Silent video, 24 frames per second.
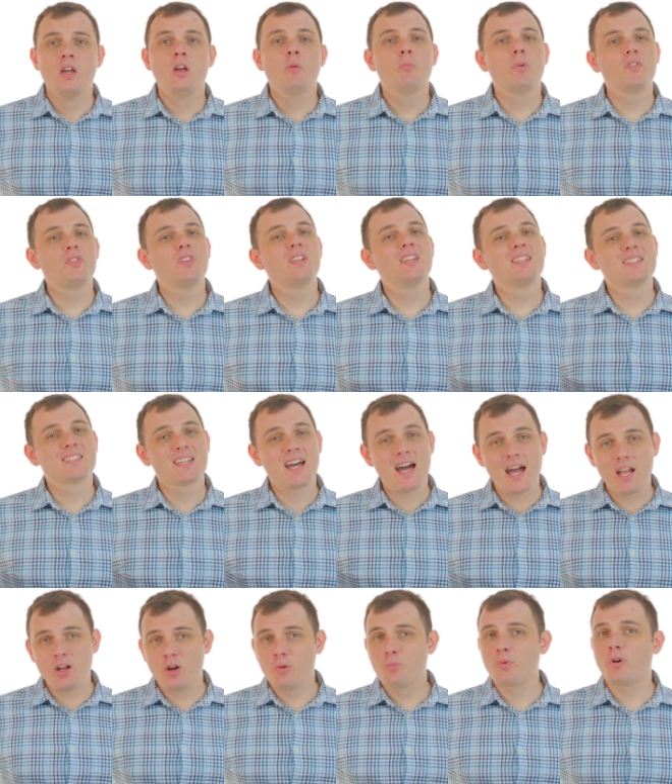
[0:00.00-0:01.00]
but the
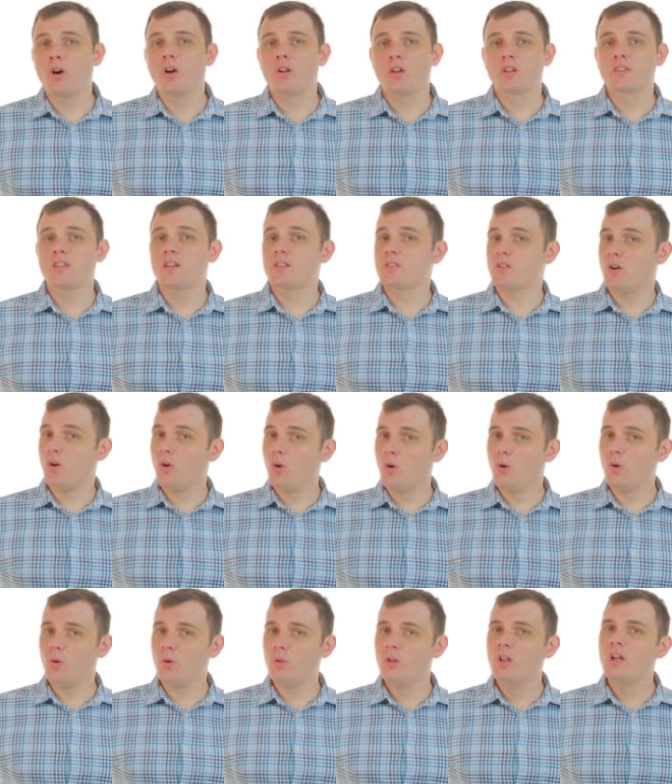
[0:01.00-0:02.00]
entire product as a
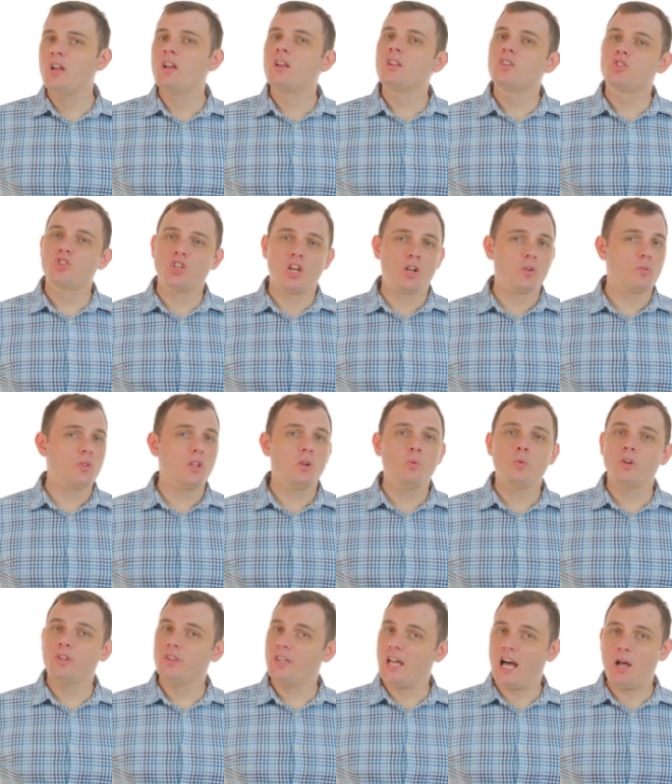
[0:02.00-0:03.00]
whole generally
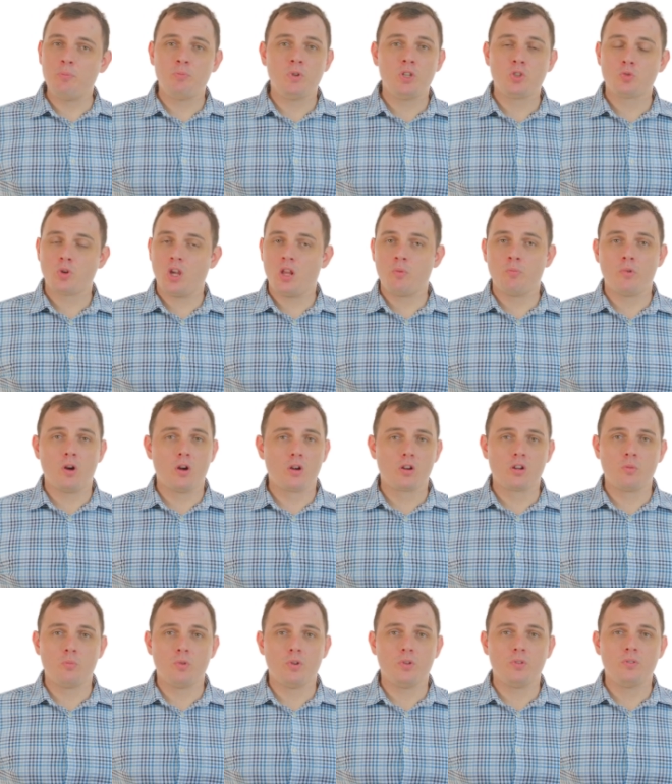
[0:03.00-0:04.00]
will not be
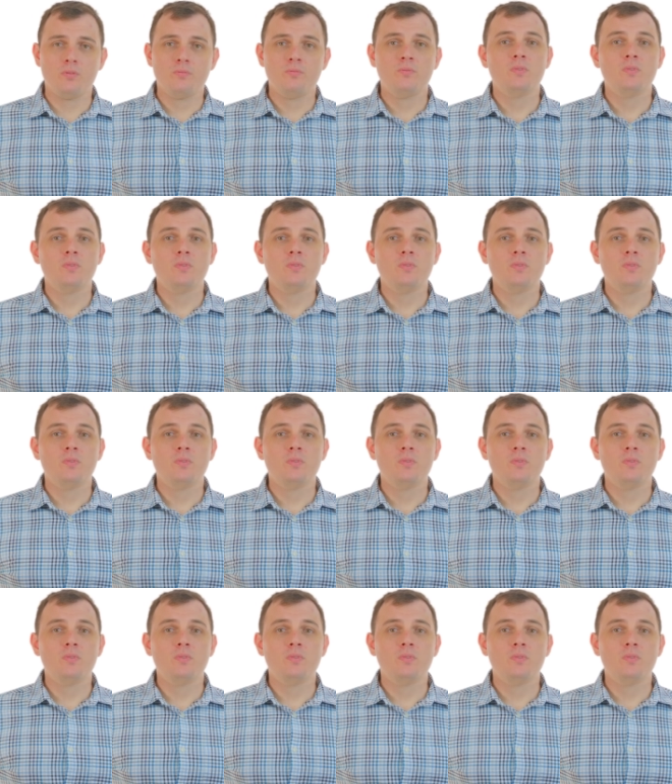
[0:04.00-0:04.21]
trademarkable.